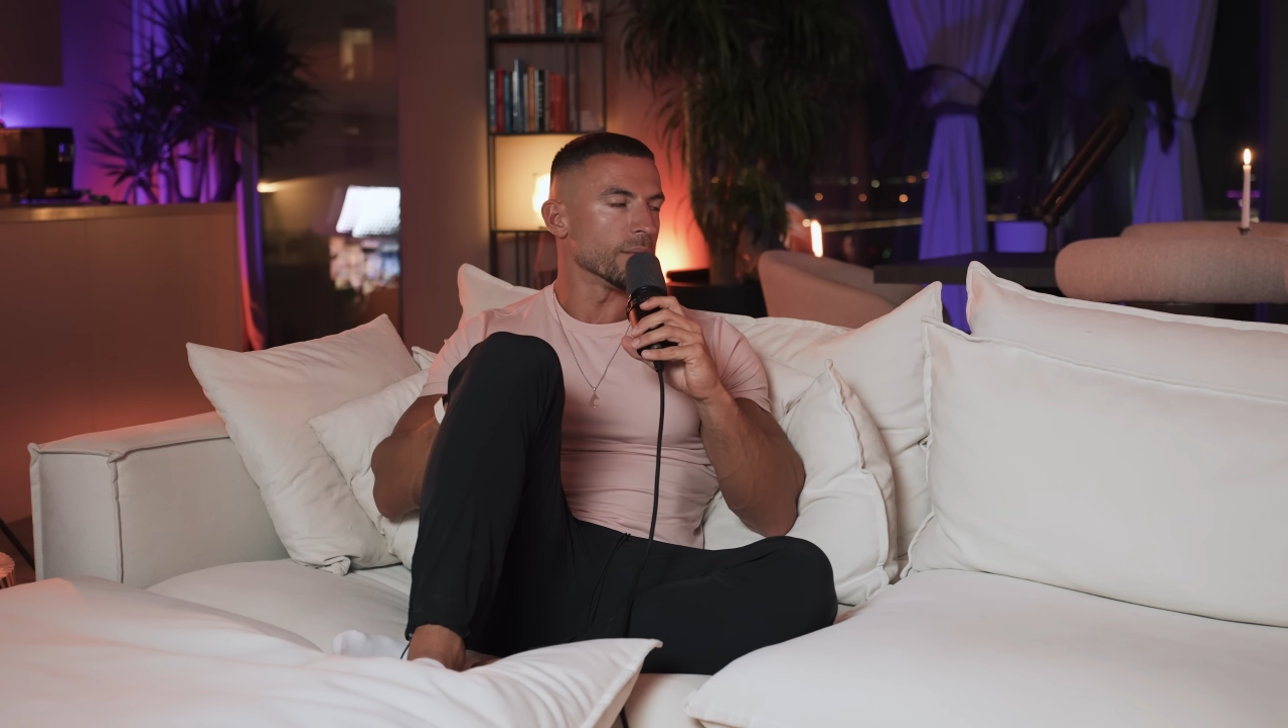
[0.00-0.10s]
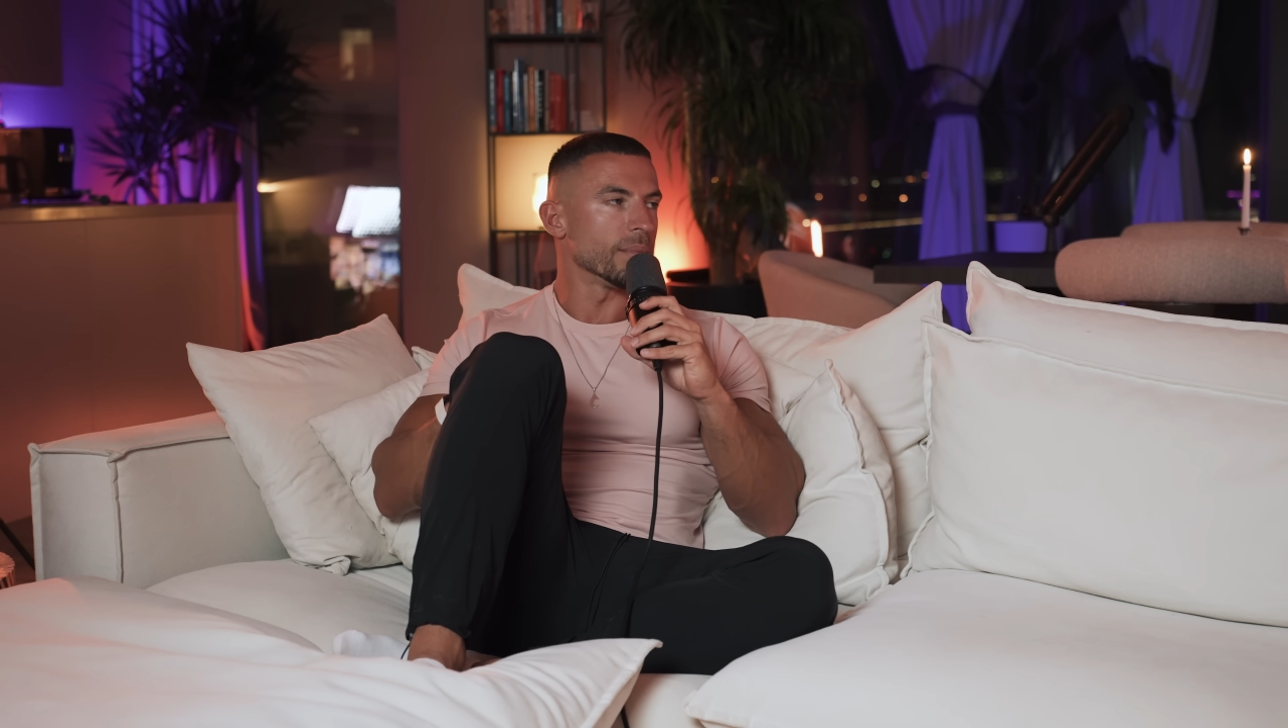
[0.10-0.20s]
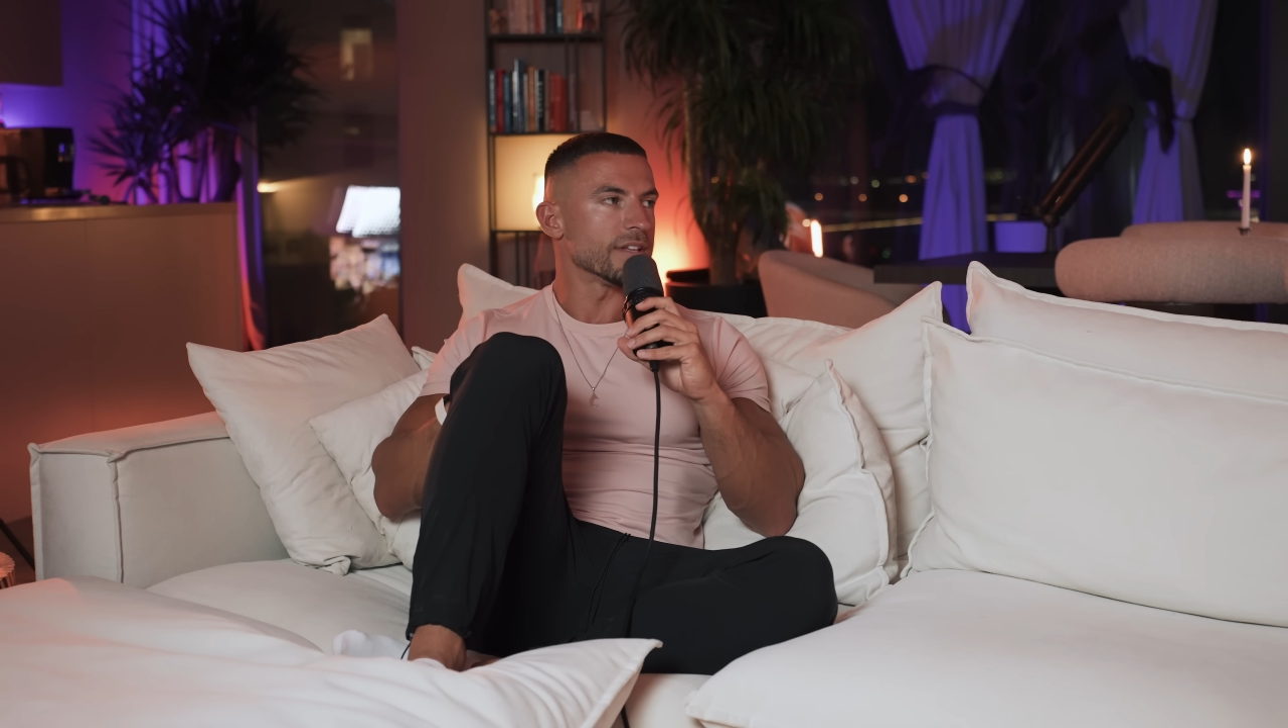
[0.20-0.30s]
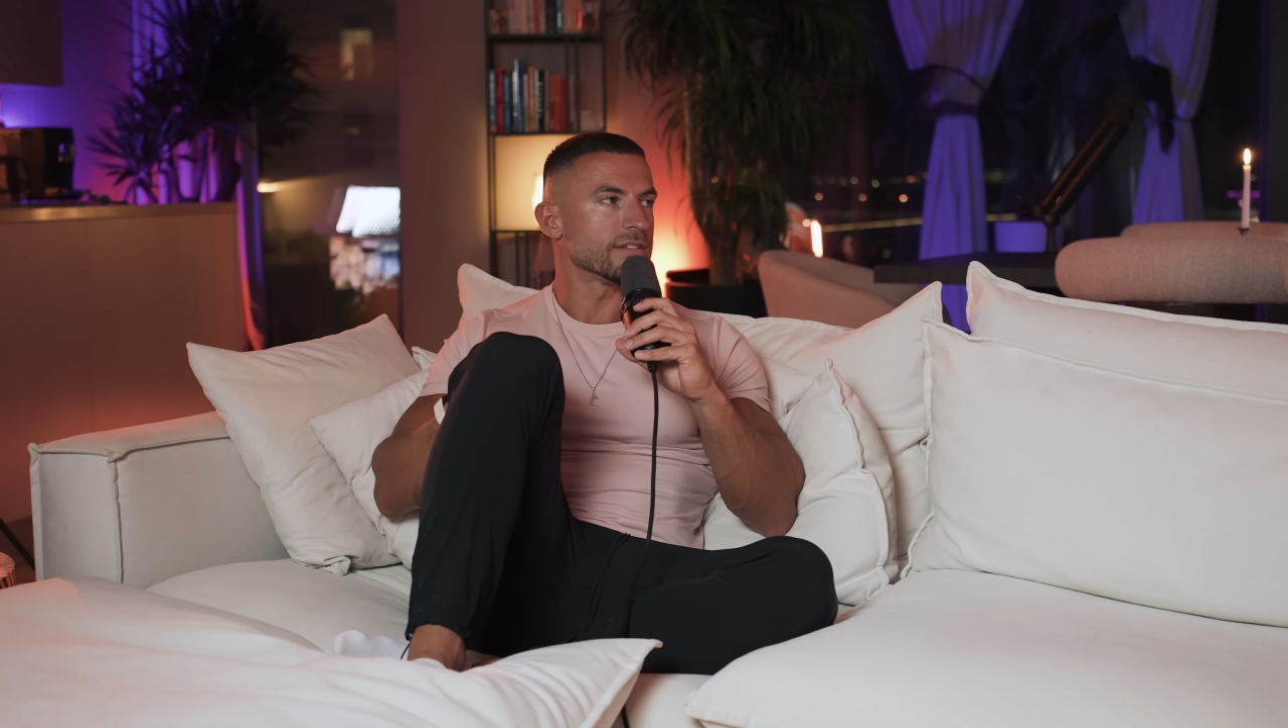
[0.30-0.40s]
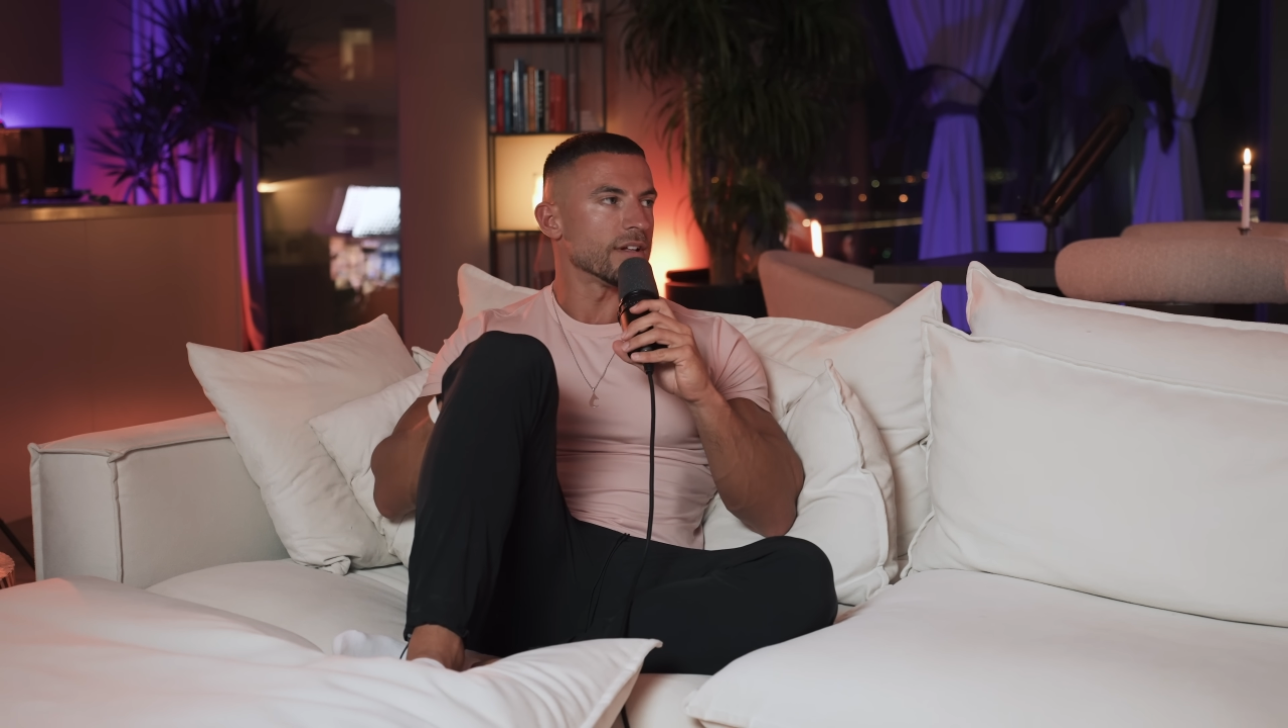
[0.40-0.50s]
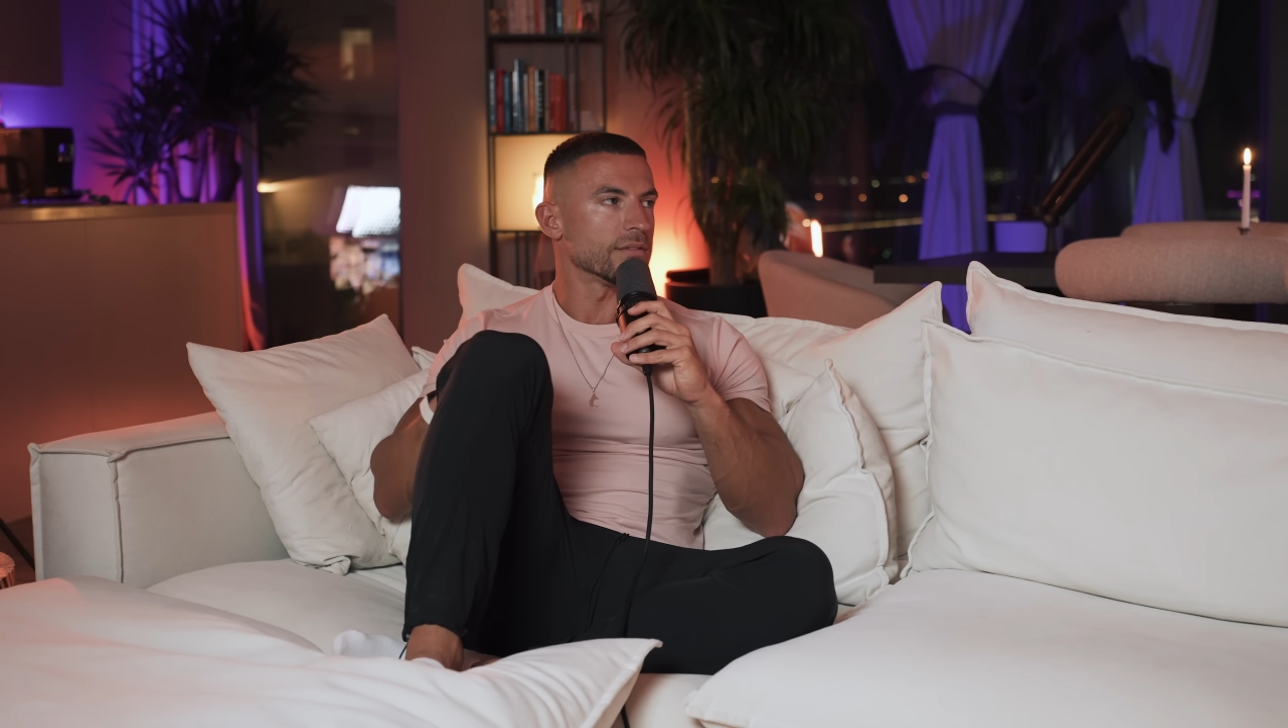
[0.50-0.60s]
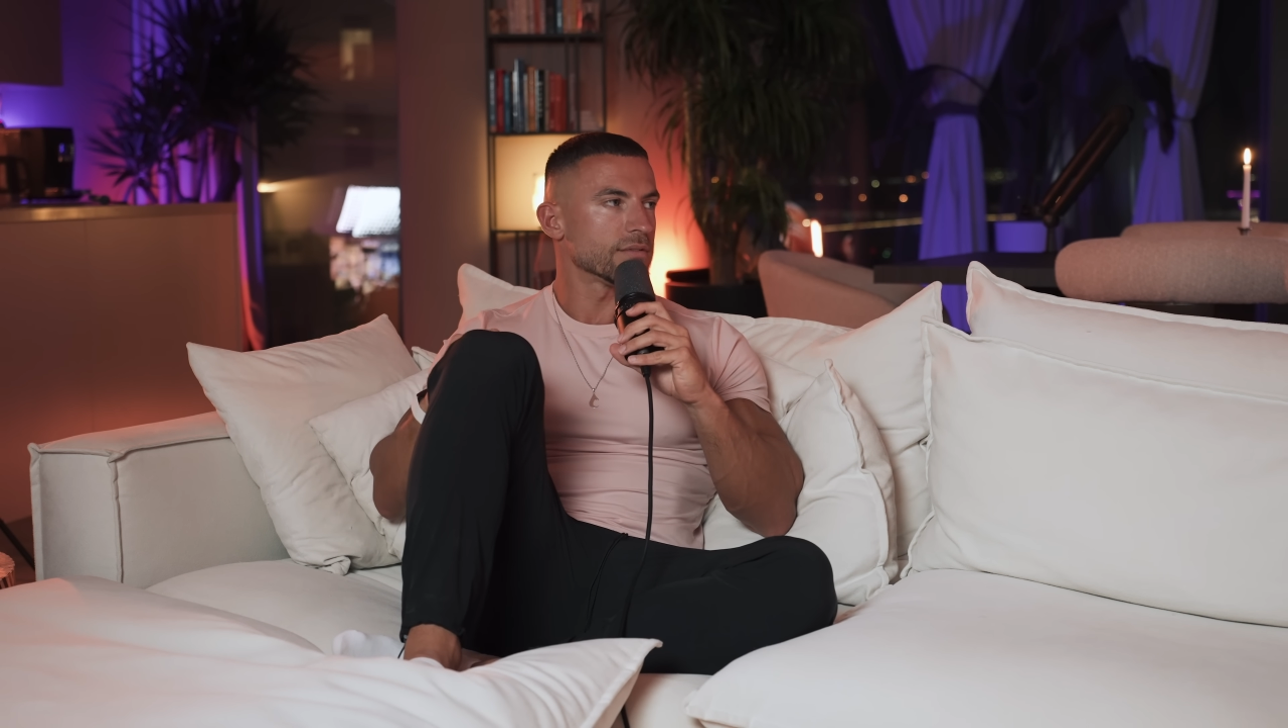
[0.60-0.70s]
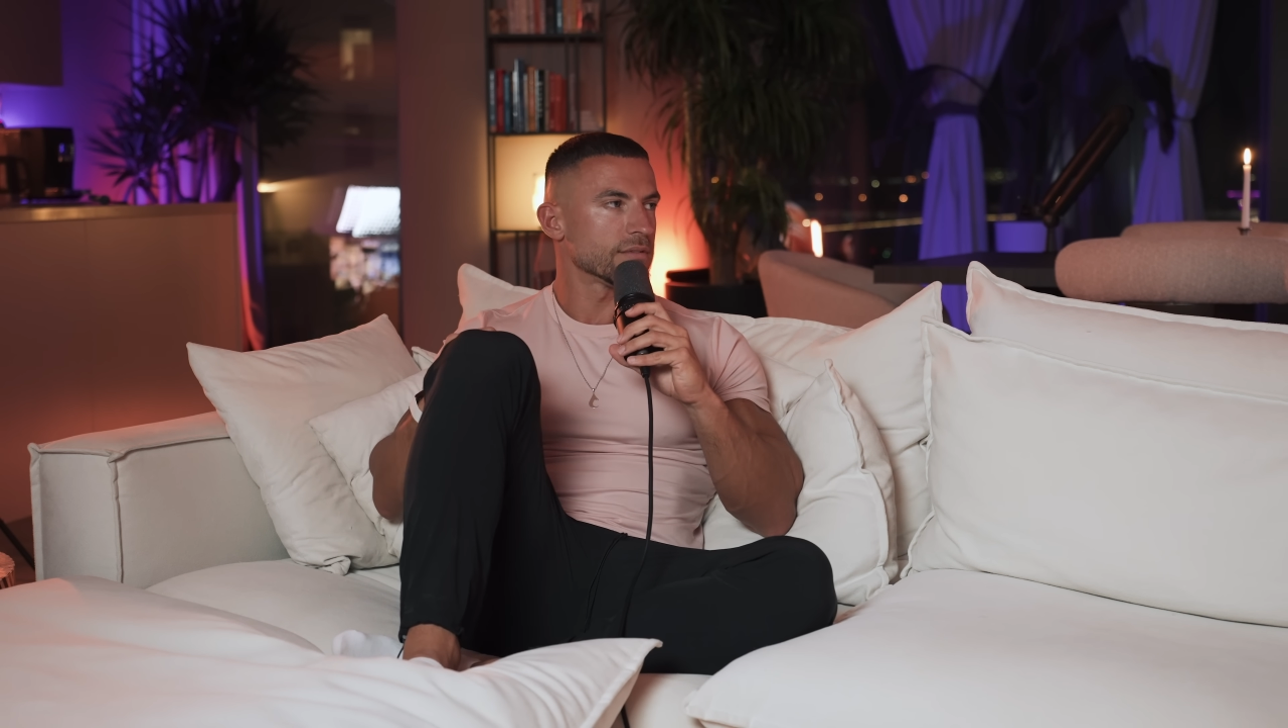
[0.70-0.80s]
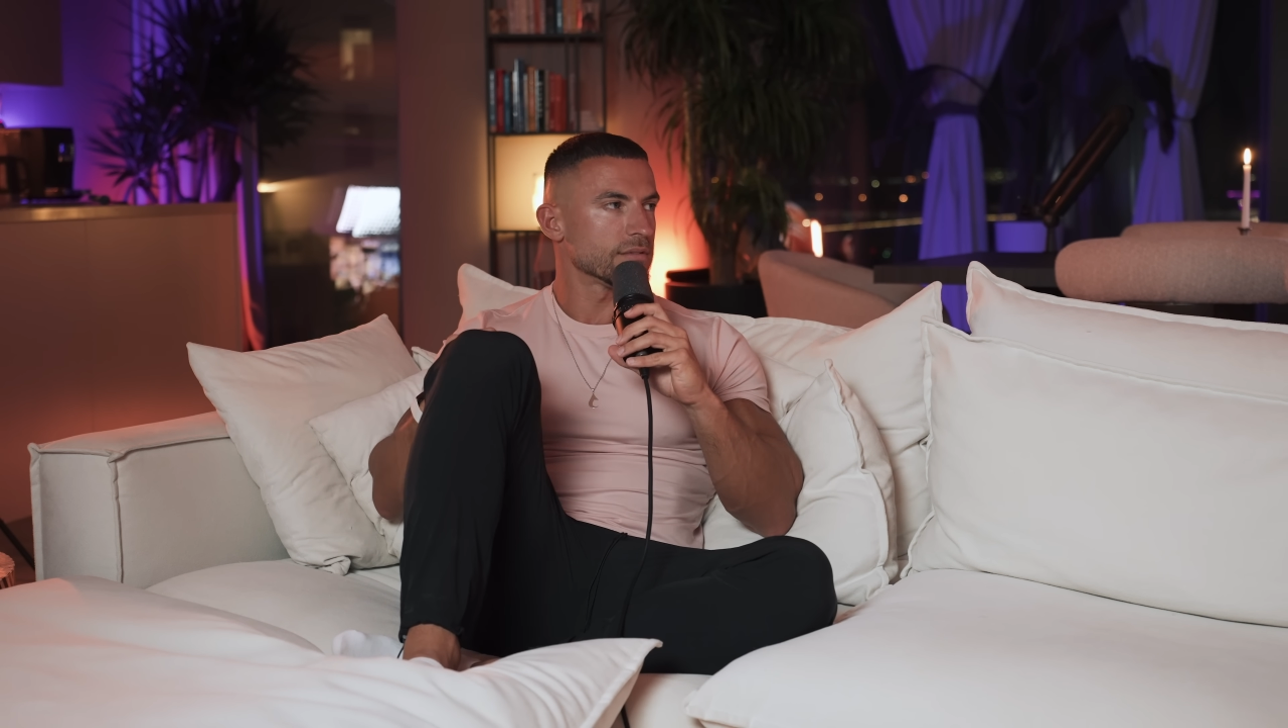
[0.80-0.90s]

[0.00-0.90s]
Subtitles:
best self.